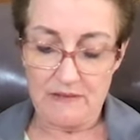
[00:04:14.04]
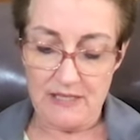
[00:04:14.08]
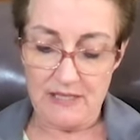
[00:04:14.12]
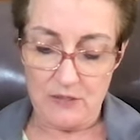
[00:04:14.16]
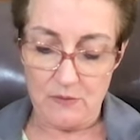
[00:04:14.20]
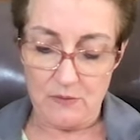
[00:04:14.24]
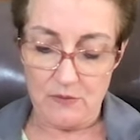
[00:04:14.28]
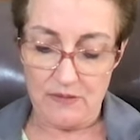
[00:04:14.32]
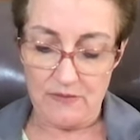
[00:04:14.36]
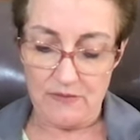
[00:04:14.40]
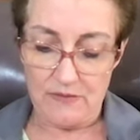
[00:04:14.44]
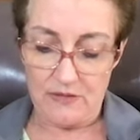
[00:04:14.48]

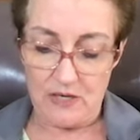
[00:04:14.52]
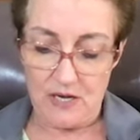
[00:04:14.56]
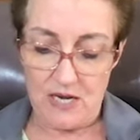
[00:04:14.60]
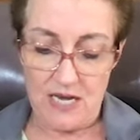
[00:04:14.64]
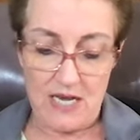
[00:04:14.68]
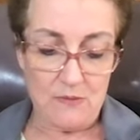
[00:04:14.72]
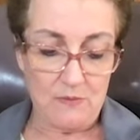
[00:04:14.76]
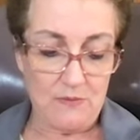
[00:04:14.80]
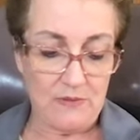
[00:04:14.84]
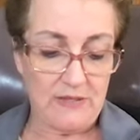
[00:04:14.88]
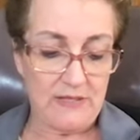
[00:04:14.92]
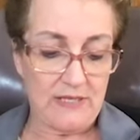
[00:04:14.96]
then I would have
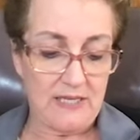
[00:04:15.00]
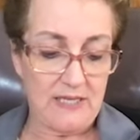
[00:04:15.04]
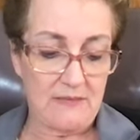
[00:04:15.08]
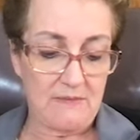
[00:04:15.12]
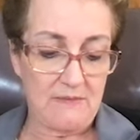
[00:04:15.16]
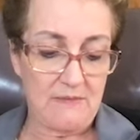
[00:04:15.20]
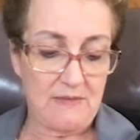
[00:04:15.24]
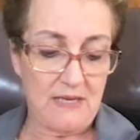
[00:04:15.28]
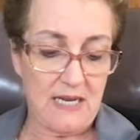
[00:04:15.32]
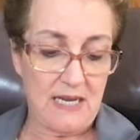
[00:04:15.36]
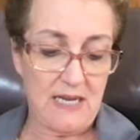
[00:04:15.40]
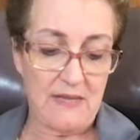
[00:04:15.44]
gone with
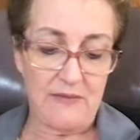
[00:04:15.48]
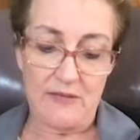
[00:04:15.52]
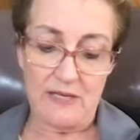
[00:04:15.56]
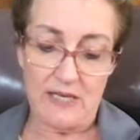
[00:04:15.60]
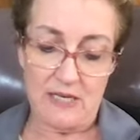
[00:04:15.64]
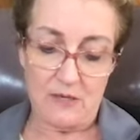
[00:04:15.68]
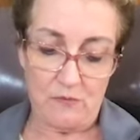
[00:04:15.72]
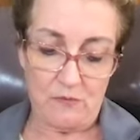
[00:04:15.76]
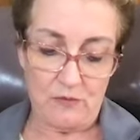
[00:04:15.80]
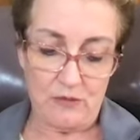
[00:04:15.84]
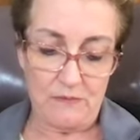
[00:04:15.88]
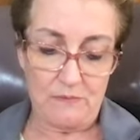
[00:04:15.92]
them and
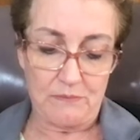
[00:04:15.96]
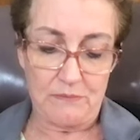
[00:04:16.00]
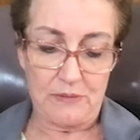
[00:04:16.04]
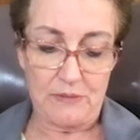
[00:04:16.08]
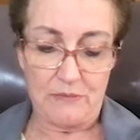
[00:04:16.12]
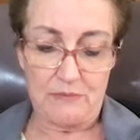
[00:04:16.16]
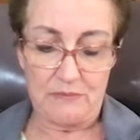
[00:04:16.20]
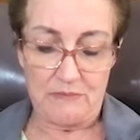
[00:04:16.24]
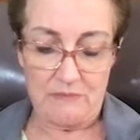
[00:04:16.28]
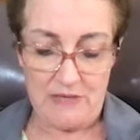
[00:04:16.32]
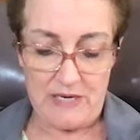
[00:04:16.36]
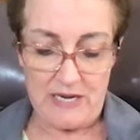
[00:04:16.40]
then I wouldn't
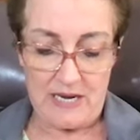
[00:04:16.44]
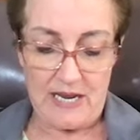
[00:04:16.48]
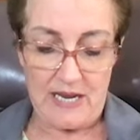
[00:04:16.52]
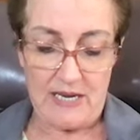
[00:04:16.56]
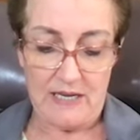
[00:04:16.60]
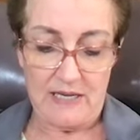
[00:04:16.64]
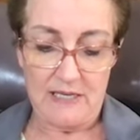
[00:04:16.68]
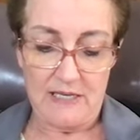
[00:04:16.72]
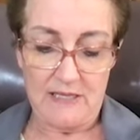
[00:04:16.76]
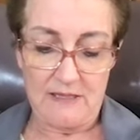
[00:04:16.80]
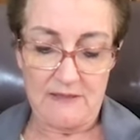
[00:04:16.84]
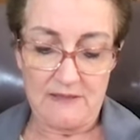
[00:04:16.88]
be
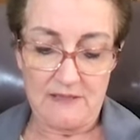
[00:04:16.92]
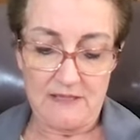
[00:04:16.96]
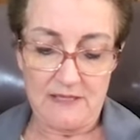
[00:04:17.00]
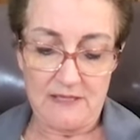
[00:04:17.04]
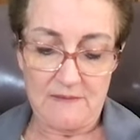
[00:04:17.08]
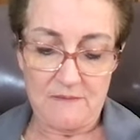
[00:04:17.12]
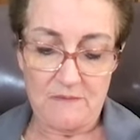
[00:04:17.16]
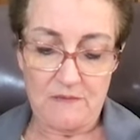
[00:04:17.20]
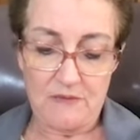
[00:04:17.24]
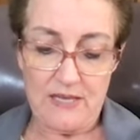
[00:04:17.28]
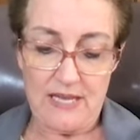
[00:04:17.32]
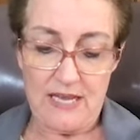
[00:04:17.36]
dead.
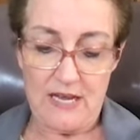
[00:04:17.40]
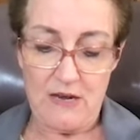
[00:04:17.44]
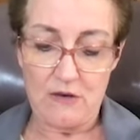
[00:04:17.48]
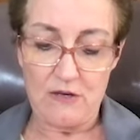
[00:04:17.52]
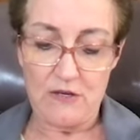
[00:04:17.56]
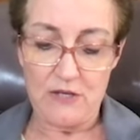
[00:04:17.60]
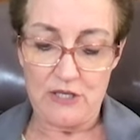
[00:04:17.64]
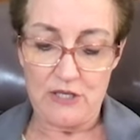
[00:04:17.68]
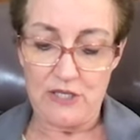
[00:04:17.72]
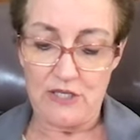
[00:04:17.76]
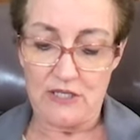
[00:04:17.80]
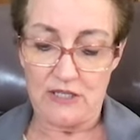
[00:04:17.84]
How
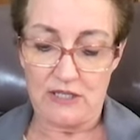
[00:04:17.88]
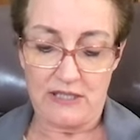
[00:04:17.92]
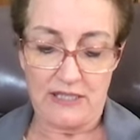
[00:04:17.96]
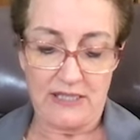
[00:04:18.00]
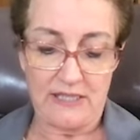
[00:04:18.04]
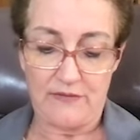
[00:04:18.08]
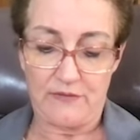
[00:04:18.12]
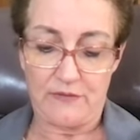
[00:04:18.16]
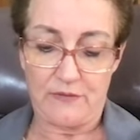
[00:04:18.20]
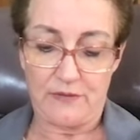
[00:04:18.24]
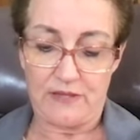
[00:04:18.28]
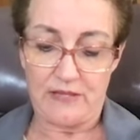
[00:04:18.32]
could she
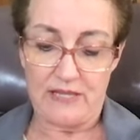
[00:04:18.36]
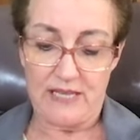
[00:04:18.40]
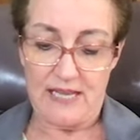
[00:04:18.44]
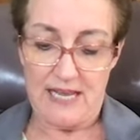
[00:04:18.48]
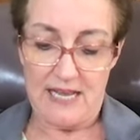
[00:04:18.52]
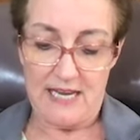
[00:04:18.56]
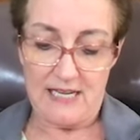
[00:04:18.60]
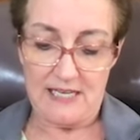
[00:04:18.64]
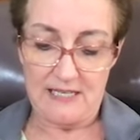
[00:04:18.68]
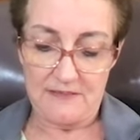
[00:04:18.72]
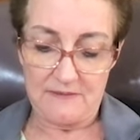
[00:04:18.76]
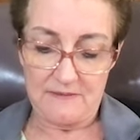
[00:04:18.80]
live with
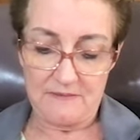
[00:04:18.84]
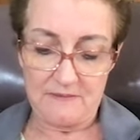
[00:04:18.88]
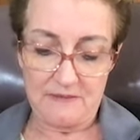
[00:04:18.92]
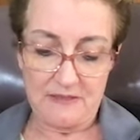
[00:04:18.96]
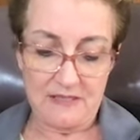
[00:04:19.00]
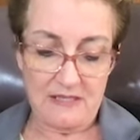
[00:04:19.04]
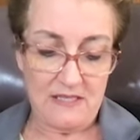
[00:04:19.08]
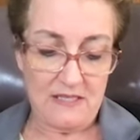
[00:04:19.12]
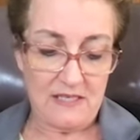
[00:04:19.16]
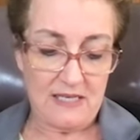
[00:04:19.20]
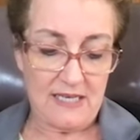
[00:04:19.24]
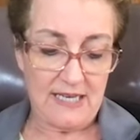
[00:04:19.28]
that?
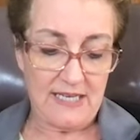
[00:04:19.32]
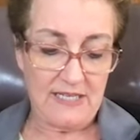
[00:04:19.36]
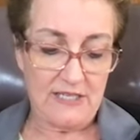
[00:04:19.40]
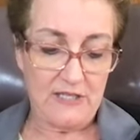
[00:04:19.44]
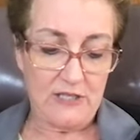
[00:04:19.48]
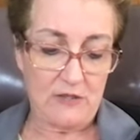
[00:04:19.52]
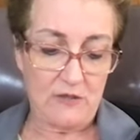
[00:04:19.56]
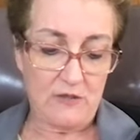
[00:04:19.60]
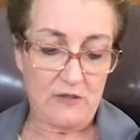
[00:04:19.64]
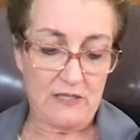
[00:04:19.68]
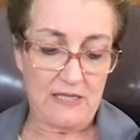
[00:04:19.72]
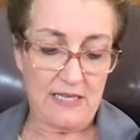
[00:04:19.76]
I
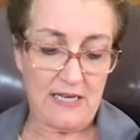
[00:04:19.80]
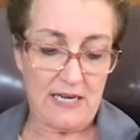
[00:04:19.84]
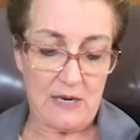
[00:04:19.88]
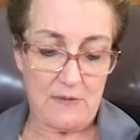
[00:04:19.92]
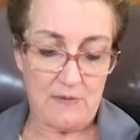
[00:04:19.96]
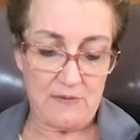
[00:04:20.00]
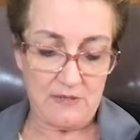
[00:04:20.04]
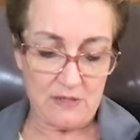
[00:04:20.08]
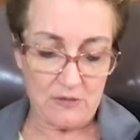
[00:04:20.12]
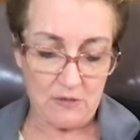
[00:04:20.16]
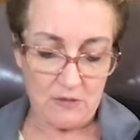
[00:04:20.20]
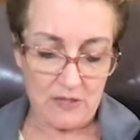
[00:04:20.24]
told her that
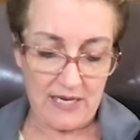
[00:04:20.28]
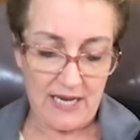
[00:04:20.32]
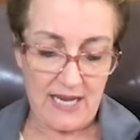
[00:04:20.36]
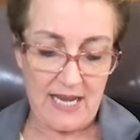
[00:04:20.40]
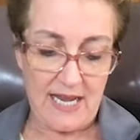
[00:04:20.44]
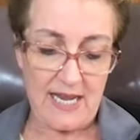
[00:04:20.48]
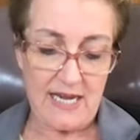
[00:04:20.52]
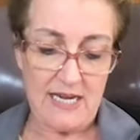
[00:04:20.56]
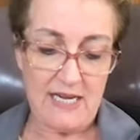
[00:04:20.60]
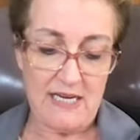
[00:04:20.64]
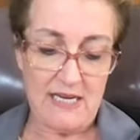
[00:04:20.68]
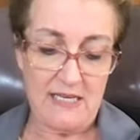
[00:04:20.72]
I was
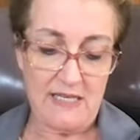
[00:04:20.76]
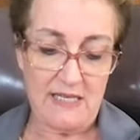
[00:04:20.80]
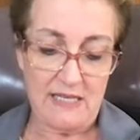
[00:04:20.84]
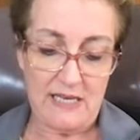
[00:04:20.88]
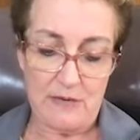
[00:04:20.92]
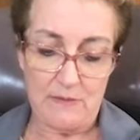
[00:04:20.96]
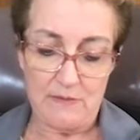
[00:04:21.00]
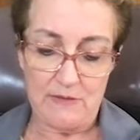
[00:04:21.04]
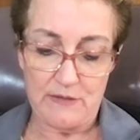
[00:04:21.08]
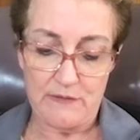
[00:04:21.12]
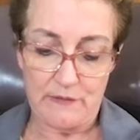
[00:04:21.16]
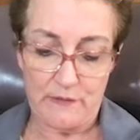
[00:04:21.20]
okay and
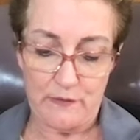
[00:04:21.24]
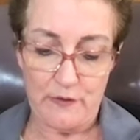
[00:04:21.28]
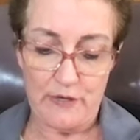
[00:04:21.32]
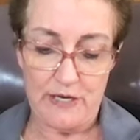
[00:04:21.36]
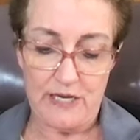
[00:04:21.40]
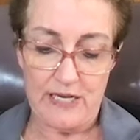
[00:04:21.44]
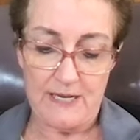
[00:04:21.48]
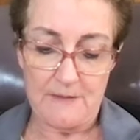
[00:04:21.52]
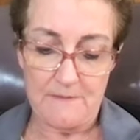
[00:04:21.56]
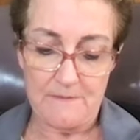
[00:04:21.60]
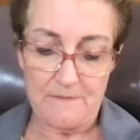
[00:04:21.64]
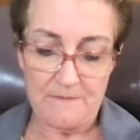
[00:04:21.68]
that I was
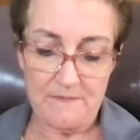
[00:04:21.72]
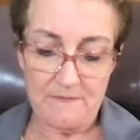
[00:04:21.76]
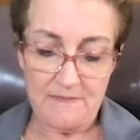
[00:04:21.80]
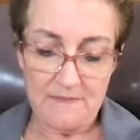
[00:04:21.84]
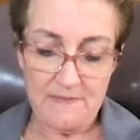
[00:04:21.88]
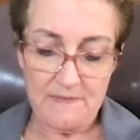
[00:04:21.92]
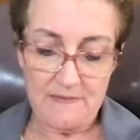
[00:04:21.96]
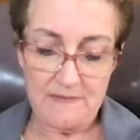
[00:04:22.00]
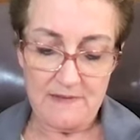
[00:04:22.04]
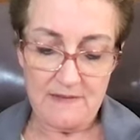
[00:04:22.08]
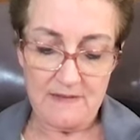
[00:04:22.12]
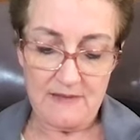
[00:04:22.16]
free.
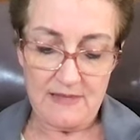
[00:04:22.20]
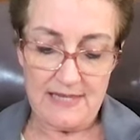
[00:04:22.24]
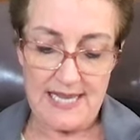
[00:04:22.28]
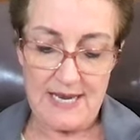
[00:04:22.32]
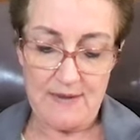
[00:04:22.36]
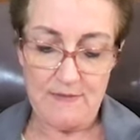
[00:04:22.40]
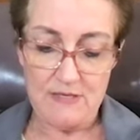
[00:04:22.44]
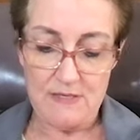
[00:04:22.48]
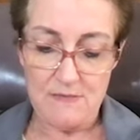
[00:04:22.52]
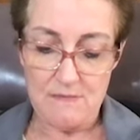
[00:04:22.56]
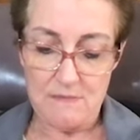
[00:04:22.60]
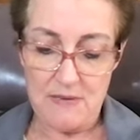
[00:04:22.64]

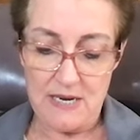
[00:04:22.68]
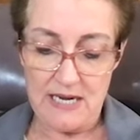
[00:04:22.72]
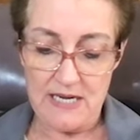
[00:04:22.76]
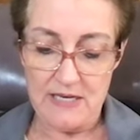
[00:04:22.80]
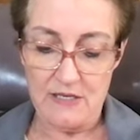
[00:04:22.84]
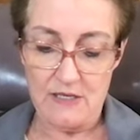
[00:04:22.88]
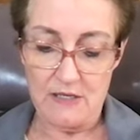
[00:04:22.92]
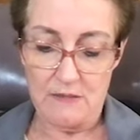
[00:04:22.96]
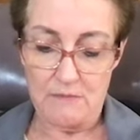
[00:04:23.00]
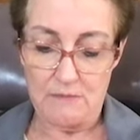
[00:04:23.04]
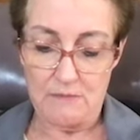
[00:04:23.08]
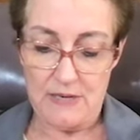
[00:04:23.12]
That was
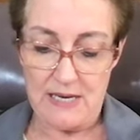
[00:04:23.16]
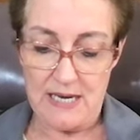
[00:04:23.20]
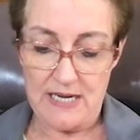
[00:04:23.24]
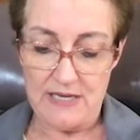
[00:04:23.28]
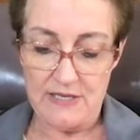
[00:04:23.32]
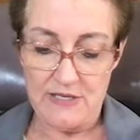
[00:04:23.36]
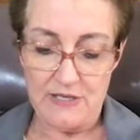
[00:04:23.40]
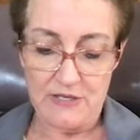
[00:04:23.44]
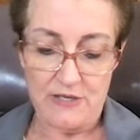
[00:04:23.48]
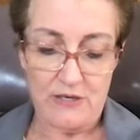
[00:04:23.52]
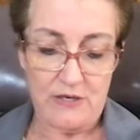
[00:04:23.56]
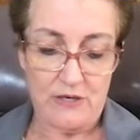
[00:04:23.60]
my
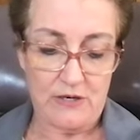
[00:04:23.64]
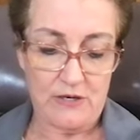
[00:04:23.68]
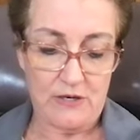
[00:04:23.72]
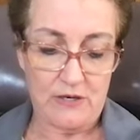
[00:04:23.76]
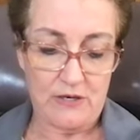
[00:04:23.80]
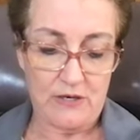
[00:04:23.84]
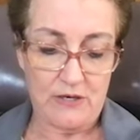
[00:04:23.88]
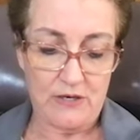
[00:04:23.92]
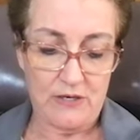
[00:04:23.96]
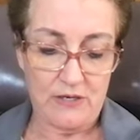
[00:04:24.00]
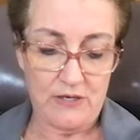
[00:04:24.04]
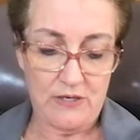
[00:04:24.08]
goodbye to
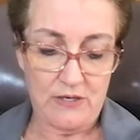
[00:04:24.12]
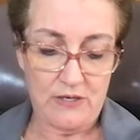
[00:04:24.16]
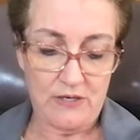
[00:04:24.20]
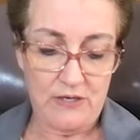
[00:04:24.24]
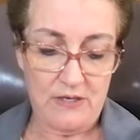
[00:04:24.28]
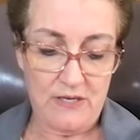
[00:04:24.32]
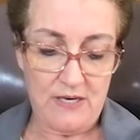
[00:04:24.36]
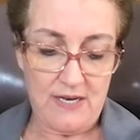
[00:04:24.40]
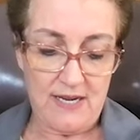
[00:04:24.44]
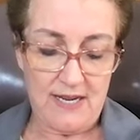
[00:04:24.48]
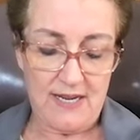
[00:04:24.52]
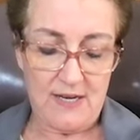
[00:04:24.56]
her.
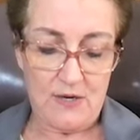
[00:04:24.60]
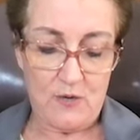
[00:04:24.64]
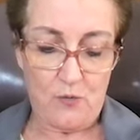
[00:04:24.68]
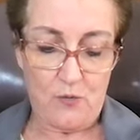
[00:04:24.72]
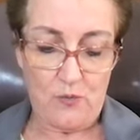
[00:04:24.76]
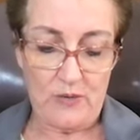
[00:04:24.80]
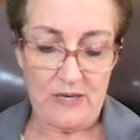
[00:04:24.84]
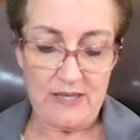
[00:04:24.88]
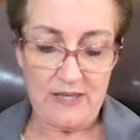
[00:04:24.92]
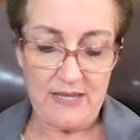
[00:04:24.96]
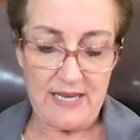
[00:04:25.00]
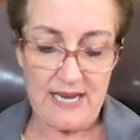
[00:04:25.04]

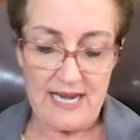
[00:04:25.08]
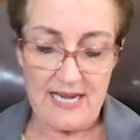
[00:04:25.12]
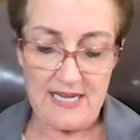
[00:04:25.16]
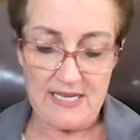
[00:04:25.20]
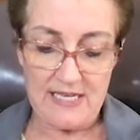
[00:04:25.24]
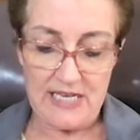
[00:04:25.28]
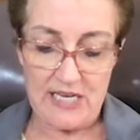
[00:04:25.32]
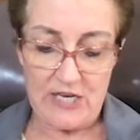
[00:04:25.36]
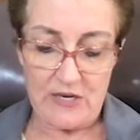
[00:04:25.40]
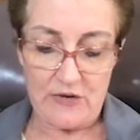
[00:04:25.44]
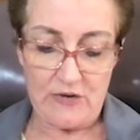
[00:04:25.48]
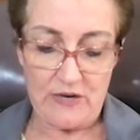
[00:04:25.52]
With
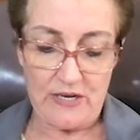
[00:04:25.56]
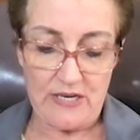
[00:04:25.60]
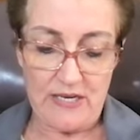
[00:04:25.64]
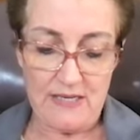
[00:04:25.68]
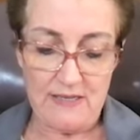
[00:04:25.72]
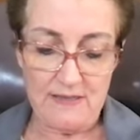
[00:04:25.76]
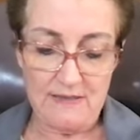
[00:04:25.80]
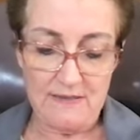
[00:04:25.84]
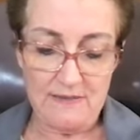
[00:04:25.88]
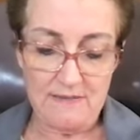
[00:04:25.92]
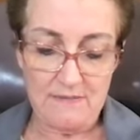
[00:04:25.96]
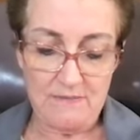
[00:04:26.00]
Aunt
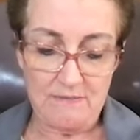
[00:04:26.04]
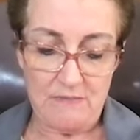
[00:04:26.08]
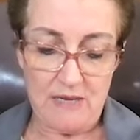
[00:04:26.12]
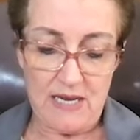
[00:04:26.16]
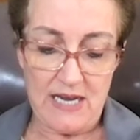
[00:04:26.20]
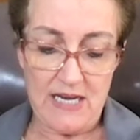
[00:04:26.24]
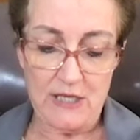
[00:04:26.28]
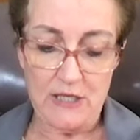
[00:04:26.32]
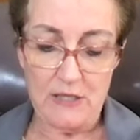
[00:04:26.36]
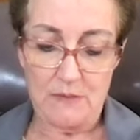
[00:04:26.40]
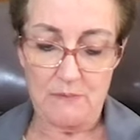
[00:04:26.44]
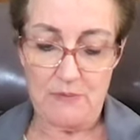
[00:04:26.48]
Terry,
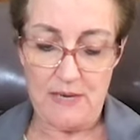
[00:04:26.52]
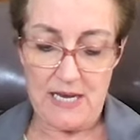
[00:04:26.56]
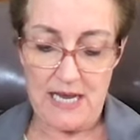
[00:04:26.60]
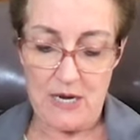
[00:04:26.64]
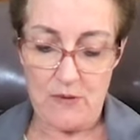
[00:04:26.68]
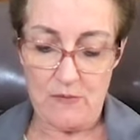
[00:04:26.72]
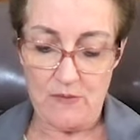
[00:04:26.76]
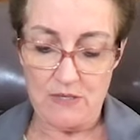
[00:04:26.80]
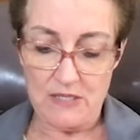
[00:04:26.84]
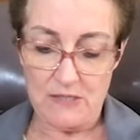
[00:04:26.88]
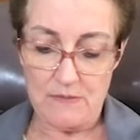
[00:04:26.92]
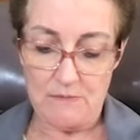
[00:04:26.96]
my
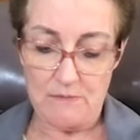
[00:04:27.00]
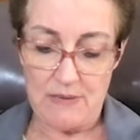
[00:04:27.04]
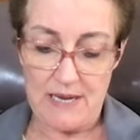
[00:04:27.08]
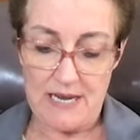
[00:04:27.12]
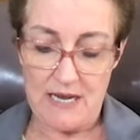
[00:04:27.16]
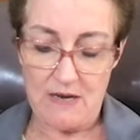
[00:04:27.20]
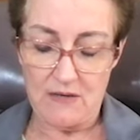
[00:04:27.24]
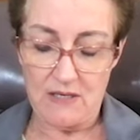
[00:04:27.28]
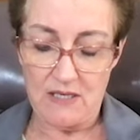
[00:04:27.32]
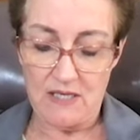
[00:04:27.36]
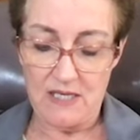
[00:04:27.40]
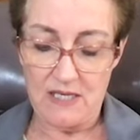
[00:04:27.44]
goodbye was
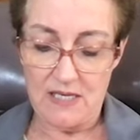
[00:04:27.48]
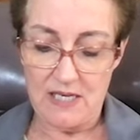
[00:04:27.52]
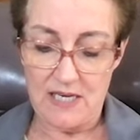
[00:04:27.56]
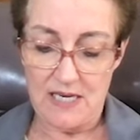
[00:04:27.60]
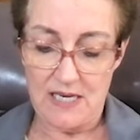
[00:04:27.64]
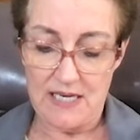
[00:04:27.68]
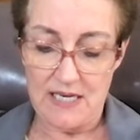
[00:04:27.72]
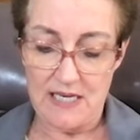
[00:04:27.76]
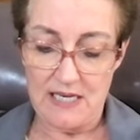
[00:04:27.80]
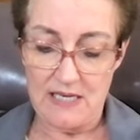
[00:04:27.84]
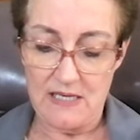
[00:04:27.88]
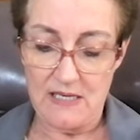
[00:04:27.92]
about
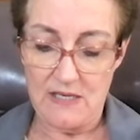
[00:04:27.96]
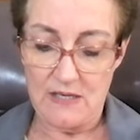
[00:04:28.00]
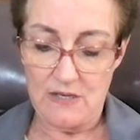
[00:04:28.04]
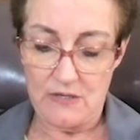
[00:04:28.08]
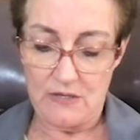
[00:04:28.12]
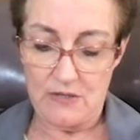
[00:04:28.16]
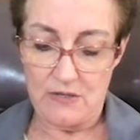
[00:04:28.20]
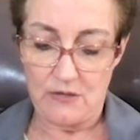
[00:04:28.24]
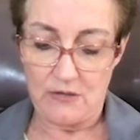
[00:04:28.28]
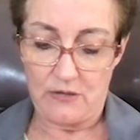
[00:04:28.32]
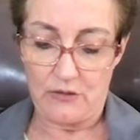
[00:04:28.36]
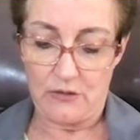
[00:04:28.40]
cutting
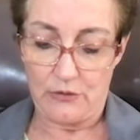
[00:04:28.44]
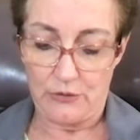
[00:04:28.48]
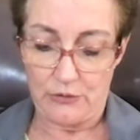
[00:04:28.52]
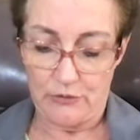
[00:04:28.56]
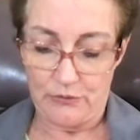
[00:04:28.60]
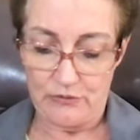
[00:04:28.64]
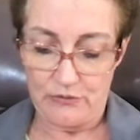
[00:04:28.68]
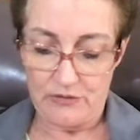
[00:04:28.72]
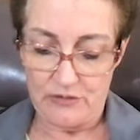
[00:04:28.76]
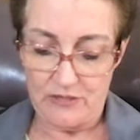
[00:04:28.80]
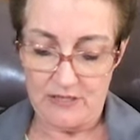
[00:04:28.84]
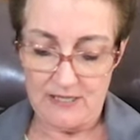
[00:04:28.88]
her
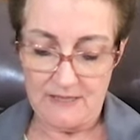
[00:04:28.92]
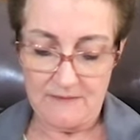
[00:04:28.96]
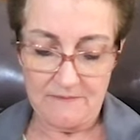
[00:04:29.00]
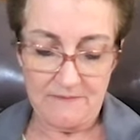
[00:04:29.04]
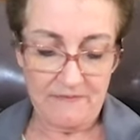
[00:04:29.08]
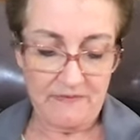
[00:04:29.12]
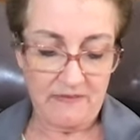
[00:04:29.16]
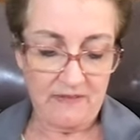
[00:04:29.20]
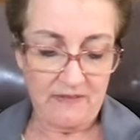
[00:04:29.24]
loose.